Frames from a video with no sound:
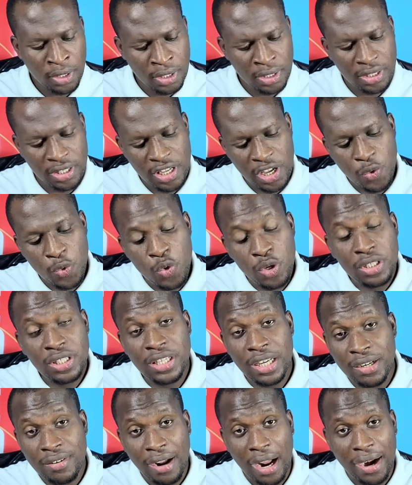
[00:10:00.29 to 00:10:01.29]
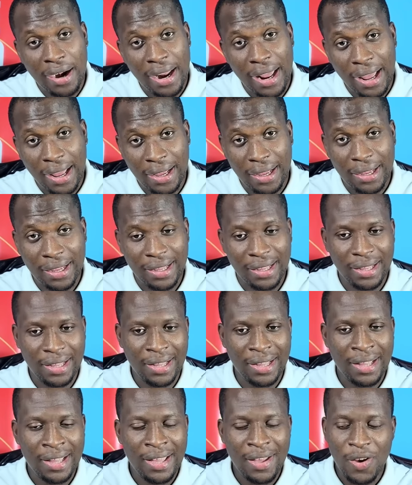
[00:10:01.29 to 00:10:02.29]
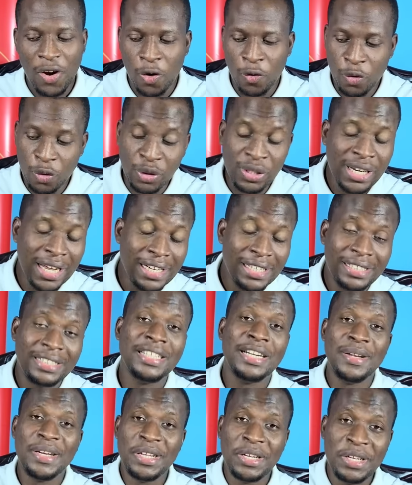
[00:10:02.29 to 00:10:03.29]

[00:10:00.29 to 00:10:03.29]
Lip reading: Ntie wu January. Onyani 3